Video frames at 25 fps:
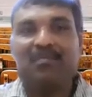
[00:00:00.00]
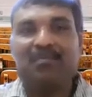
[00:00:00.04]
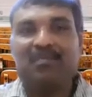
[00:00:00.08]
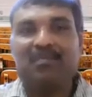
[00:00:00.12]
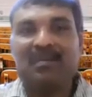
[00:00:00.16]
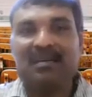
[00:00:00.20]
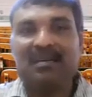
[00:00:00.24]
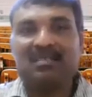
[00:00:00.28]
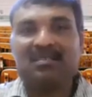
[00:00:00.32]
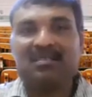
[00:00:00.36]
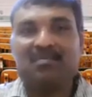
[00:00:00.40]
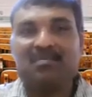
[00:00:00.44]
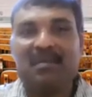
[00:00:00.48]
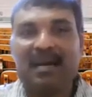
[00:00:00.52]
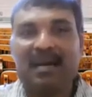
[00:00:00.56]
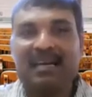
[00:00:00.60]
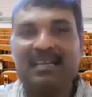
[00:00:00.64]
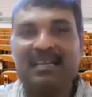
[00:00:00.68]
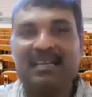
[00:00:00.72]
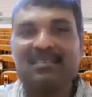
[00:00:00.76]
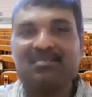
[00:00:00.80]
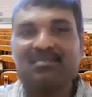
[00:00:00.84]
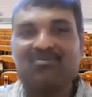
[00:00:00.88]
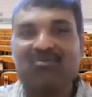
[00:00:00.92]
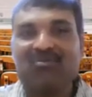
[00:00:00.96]
plus
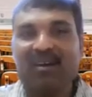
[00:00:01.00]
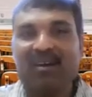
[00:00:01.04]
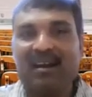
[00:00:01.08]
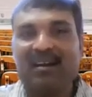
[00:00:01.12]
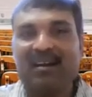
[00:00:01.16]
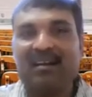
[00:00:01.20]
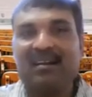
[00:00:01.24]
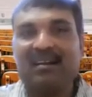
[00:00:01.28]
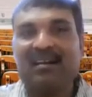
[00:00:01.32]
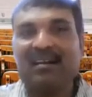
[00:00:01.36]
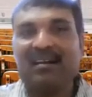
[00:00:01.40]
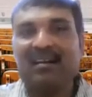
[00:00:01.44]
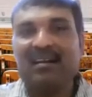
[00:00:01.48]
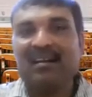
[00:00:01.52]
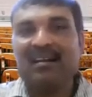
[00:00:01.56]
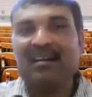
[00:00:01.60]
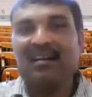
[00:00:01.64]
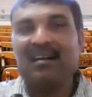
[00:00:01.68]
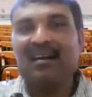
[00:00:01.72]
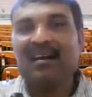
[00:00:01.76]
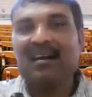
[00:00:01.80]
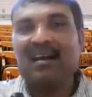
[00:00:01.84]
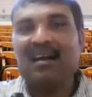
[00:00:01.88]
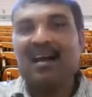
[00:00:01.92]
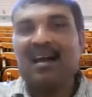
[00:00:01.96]
minus 1
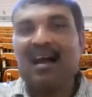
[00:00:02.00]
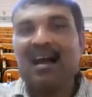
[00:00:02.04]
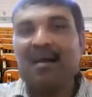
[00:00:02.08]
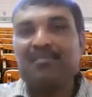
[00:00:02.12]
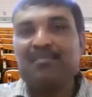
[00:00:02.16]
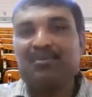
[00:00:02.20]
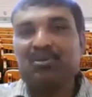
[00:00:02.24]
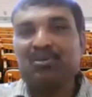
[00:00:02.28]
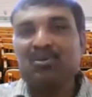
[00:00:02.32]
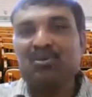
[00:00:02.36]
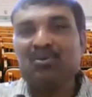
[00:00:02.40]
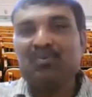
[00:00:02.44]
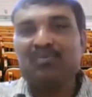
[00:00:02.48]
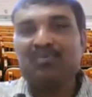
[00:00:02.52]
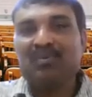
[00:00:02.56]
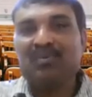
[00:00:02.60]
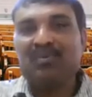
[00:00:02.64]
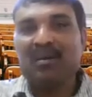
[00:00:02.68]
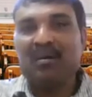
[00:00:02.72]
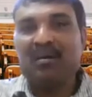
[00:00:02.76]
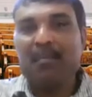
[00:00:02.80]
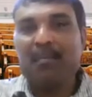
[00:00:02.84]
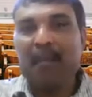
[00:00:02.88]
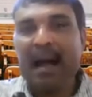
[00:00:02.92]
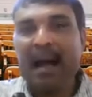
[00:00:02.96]
up to
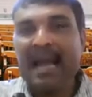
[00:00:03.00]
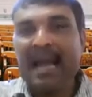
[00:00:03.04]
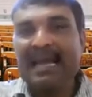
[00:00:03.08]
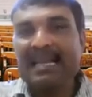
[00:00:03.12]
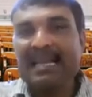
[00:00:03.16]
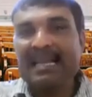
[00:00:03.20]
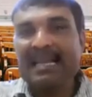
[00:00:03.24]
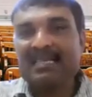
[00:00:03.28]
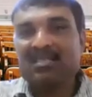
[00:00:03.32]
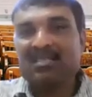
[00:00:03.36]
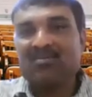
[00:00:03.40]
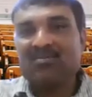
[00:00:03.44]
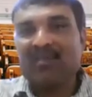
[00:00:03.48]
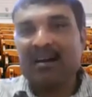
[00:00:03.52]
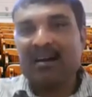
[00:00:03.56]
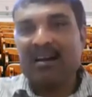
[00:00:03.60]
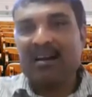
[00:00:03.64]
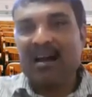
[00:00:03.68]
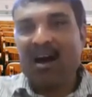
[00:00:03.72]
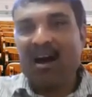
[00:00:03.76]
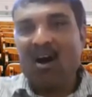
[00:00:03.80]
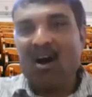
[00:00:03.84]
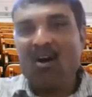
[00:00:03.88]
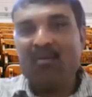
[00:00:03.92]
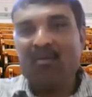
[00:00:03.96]
minus 1.
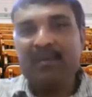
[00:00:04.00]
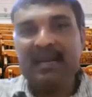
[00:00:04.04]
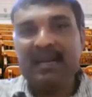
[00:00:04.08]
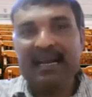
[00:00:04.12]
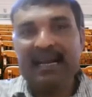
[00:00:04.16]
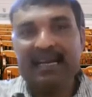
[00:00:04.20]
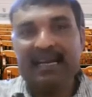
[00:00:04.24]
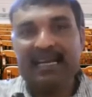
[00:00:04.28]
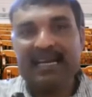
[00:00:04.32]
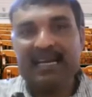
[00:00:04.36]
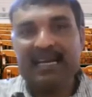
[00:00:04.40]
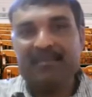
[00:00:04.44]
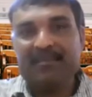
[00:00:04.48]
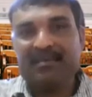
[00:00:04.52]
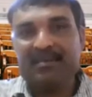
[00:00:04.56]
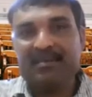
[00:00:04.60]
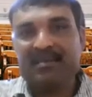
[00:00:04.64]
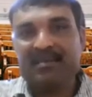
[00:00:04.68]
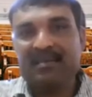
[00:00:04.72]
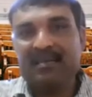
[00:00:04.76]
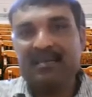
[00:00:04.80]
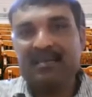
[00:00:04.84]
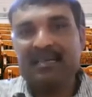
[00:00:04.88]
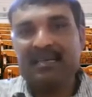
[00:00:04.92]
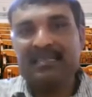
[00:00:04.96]
How many terms?
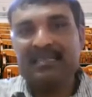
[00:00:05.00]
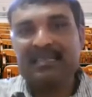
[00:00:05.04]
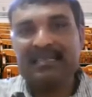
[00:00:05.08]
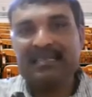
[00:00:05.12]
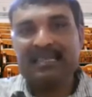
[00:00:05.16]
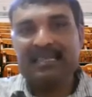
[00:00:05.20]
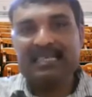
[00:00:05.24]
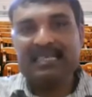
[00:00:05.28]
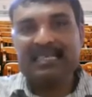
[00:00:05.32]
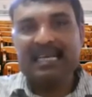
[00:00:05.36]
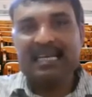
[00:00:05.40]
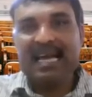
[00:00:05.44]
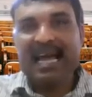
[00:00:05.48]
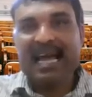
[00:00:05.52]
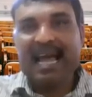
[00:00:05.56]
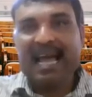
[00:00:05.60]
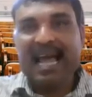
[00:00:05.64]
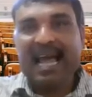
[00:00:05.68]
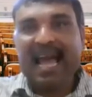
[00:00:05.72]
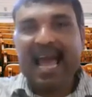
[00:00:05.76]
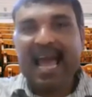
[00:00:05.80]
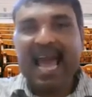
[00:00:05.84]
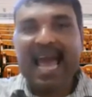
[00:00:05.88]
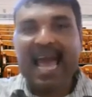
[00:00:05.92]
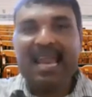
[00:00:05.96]
This is
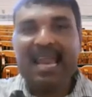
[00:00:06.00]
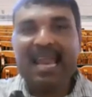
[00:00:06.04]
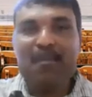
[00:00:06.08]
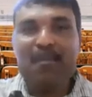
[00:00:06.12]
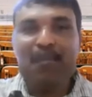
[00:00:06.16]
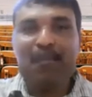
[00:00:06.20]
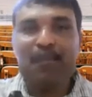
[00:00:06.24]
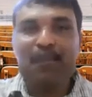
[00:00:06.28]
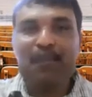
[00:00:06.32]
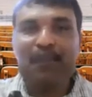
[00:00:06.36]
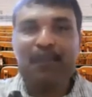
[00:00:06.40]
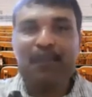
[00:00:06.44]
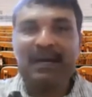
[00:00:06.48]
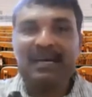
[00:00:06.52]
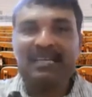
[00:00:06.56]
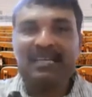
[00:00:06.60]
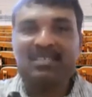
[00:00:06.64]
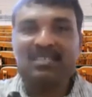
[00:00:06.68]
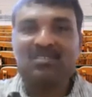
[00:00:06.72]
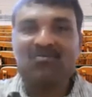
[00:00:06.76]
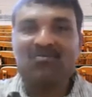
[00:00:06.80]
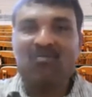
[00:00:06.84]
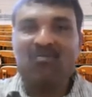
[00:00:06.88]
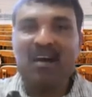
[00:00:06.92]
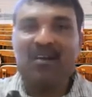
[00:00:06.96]
n
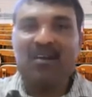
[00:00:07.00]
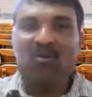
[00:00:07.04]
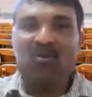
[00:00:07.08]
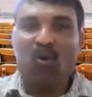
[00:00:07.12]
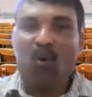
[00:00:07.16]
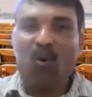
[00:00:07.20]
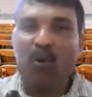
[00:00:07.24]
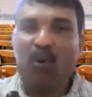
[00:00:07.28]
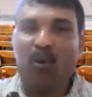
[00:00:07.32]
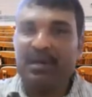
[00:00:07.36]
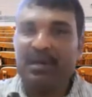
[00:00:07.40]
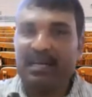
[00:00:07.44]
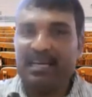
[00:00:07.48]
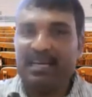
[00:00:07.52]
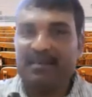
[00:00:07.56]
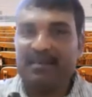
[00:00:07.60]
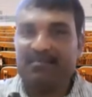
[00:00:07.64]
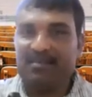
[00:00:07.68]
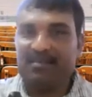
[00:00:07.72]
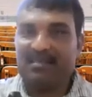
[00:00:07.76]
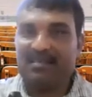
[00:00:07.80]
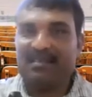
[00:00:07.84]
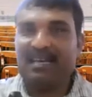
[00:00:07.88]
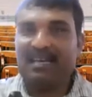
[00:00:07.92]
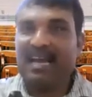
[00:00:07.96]
plus 1 odd
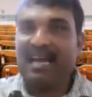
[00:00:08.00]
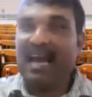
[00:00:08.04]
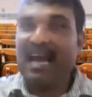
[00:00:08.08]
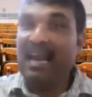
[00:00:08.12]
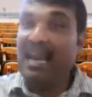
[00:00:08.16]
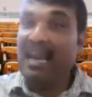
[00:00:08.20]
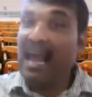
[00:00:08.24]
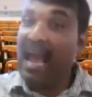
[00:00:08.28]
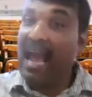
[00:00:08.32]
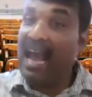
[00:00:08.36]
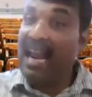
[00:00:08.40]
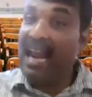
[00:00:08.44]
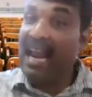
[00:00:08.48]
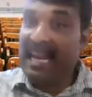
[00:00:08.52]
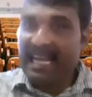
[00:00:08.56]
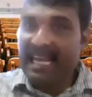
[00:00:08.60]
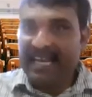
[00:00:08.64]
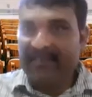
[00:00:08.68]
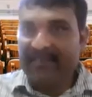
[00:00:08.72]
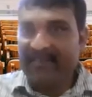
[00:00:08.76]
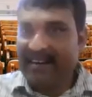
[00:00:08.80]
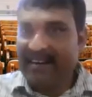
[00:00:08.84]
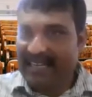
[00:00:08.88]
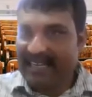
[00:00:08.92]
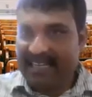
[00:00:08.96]
terms and n
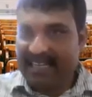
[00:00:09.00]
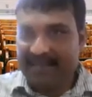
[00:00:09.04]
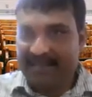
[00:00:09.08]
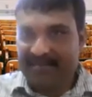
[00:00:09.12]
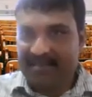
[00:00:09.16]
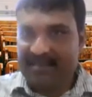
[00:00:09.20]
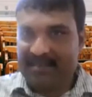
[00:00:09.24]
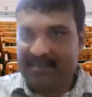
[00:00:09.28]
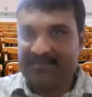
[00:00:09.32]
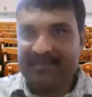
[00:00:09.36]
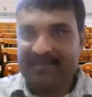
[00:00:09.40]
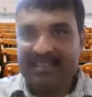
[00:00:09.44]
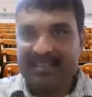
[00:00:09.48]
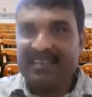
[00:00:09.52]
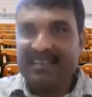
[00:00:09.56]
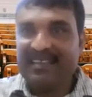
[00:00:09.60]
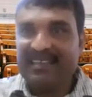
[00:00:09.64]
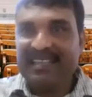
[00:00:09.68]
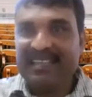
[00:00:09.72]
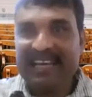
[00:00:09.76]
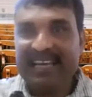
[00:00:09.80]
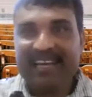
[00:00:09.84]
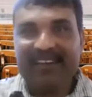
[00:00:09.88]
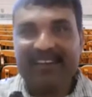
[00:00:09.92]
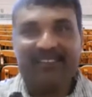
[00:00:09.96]
even terms.
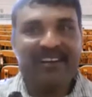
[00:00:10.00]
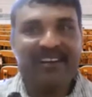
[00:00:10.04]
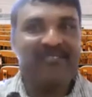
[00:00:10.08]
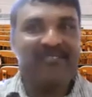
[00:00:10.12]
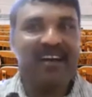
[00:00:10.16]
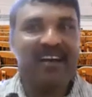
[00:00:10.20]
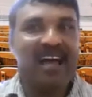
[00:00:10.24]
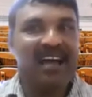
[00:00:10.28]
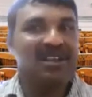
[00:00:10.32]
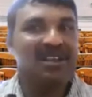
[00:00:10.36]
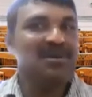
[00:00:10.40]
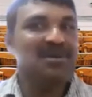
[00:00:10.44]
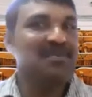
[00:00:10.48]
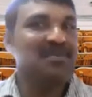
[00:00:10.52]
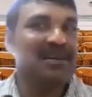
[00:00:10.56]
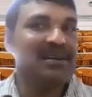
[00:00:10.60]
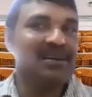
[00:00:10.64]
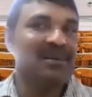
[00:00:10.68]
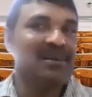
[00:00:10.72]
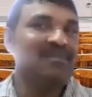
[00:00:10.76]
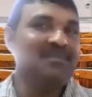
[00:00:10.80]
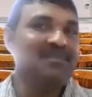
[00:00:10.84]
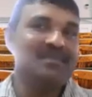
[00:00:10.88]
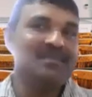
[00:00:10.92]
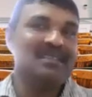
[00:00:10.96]
The even value
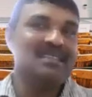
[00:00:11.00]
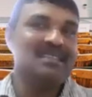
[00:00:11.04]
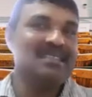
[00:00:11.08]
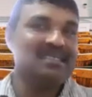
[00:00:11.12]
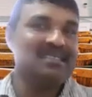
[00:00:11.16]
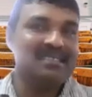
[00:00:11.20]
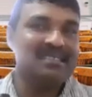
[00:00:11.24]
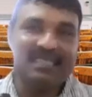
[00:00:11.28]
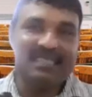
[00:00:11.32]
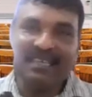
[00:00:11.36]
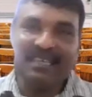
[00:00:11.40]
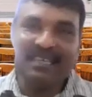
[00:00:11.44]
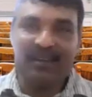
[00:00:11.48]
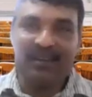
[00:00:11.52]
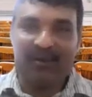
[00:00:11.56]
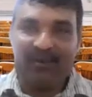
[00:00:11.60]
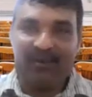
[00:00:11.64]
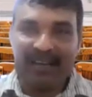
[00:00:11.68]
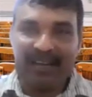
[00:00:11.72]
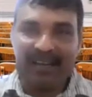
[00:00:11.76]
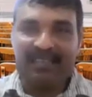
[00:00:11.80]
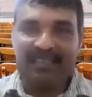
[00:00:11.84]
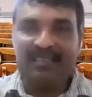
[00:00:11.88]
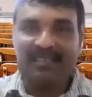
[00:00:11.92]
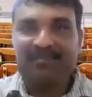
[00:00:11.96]
becomes 0,
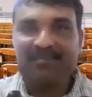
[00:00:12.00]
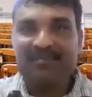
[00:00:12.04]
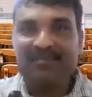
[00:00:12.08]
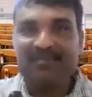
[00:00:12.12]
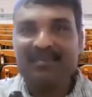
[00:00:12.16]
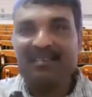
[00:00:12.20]
right?